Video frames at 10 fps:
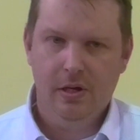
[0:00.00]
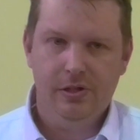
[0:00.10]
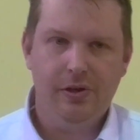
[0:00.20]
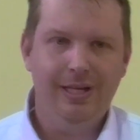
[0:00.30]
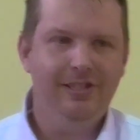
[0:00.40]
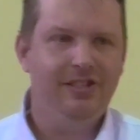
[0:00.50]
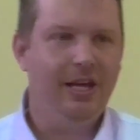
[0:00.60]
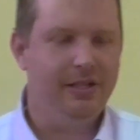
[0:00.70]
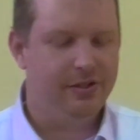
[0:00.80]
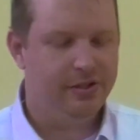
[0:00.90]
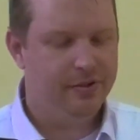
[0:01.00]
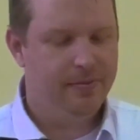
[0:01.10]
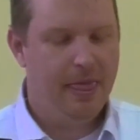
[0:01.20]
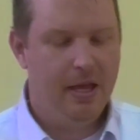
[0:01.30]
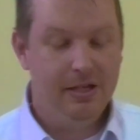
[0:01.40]
So he says,
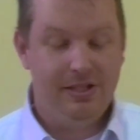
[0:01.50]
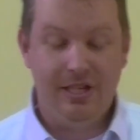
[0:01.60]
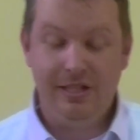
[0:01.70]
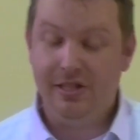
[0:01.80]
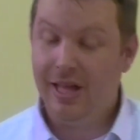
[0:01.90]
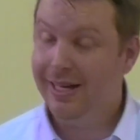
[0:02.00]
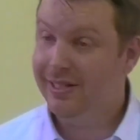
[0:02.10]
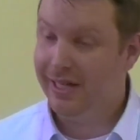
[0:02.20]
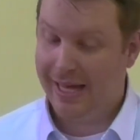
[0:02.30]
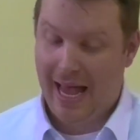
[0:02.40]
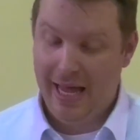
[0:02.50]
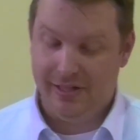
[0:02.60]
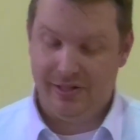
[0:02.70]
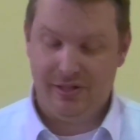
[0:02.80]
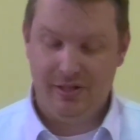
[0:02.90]
since that is the
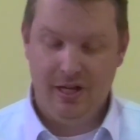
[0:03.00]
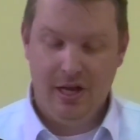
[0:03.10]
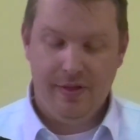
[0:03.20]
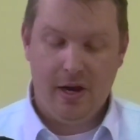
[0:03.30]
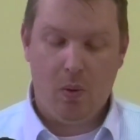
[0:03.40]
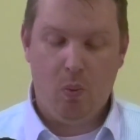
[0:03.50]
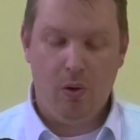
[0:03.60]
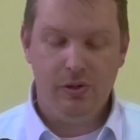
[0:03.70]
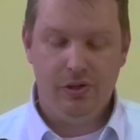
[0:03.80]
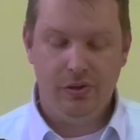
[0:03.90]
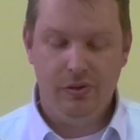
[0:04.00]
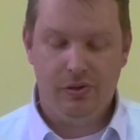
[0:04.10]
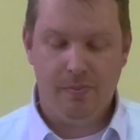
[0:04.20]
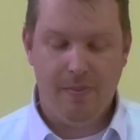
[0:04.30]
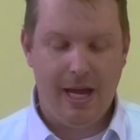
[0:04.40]
case, then I want you
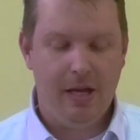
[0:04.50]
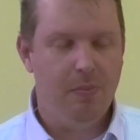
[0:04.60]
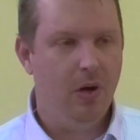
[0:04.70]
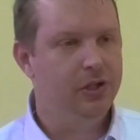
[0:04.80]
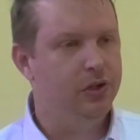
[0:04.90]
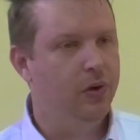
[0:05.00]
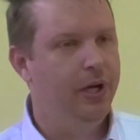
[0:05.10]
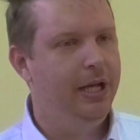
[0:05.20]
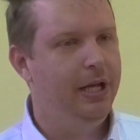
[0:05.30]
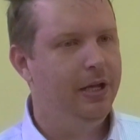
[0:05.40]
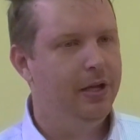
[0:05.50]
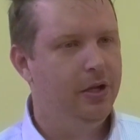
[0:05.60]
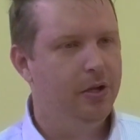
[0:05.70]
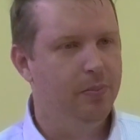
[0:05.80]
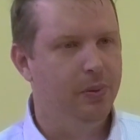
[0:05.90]
to make my joy
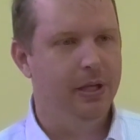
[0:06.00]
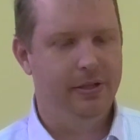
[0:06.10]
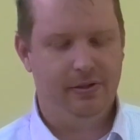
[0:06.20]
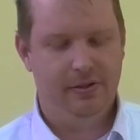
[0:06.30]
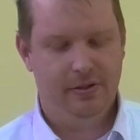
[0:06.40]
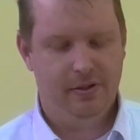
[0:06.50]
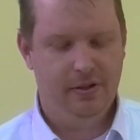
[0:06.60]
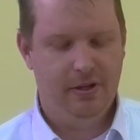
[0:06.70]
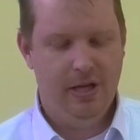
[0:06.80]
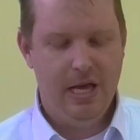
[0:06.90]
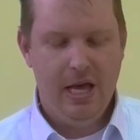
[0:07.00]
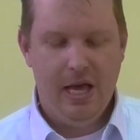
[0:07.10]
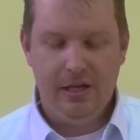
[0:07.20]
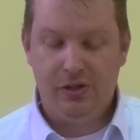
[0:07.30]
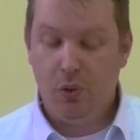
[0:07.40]
complete.
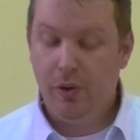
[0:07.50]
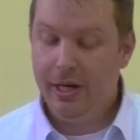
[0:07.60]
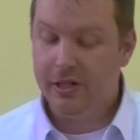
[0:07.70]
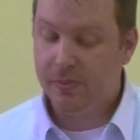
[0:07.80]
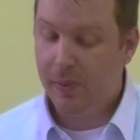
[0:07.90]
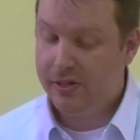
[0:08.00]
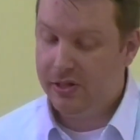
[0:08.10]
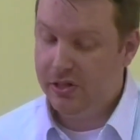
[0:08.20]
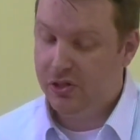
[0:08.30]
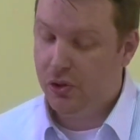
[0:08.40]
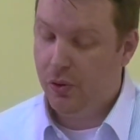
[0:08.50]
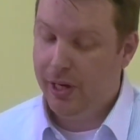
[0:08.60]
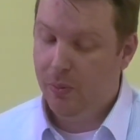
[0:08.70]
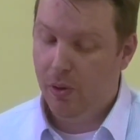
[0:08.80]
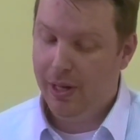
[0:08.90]
He has already expressed his
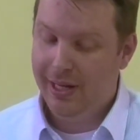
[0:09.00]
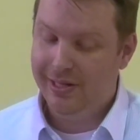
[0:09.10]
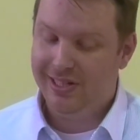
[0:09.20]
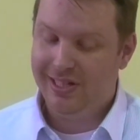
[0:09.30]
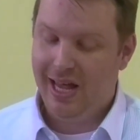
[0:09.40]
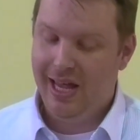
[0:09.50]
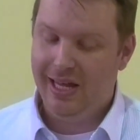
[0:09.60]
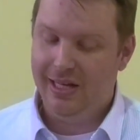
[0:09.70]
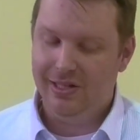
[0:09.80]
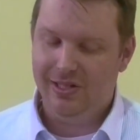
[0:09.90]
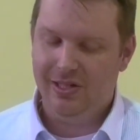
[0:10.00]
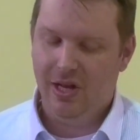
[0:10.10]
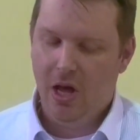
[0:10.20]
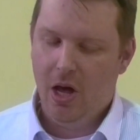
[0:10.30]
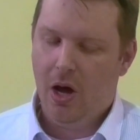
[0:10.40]
joy, and what he is saying is,
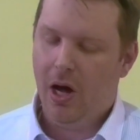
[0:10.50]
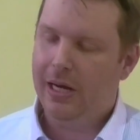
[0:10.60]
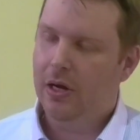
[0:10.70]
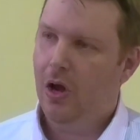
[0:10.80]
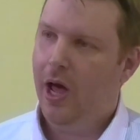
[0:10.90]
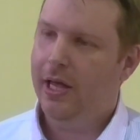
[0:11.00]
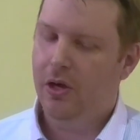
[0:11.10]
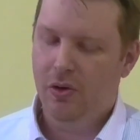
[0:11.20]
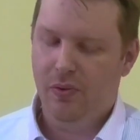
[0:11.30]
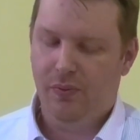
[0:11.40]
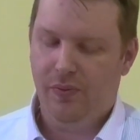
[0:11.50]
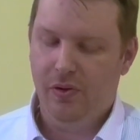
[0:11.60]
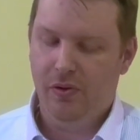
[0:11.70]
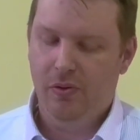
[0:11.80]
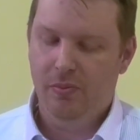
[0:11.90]
I'd like you to
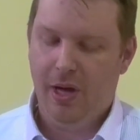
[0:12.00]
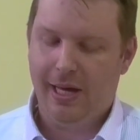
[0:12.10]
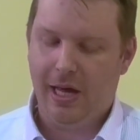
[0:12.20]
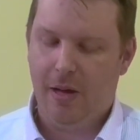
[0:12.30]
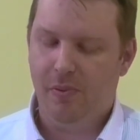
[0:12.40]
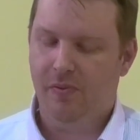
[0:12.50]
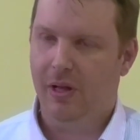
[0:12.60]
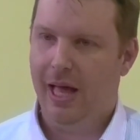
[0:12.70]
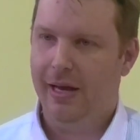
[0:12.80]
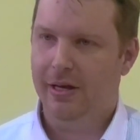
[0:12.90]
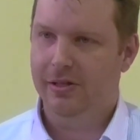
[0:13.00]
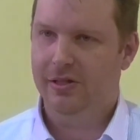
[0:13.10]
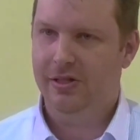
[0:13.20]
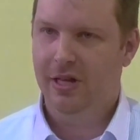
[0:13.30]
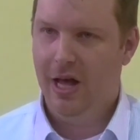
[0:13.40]
fill my cup of
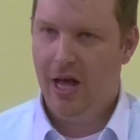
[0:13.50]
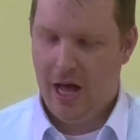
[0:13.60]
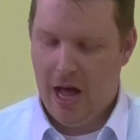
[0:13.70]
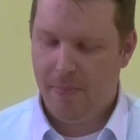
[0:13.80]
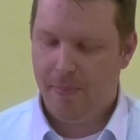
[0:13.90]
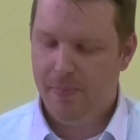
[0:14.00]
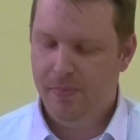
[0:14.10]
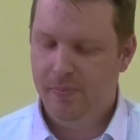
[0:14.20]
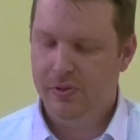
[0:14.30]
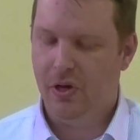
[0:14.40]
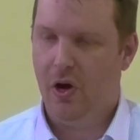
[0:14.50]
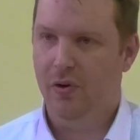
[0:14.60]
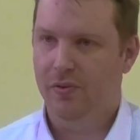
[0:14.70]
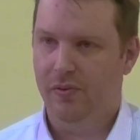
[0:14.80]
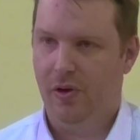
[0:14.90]
gladness up to
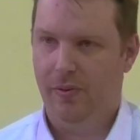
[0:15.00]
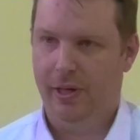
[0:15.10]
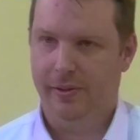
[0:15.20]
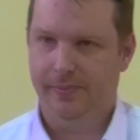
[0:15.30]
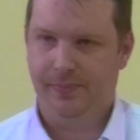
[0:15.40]
overflowing.